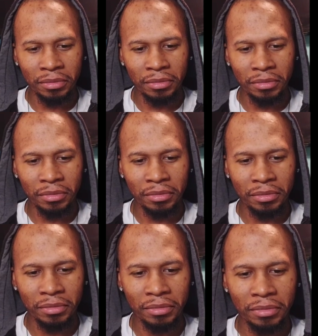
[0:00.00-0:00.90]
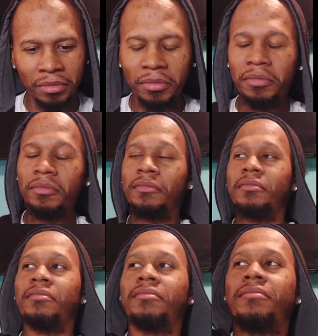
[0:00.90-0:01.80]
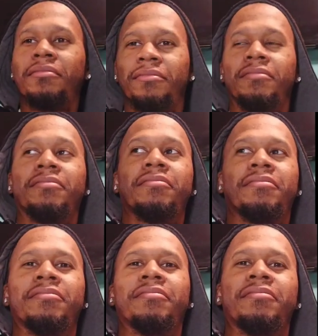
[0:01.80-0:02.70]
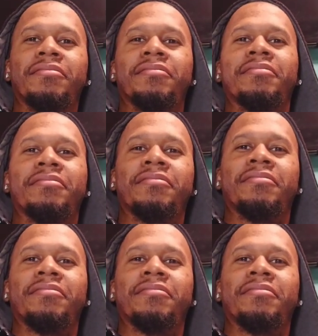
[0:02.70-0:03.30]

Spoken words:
(silence)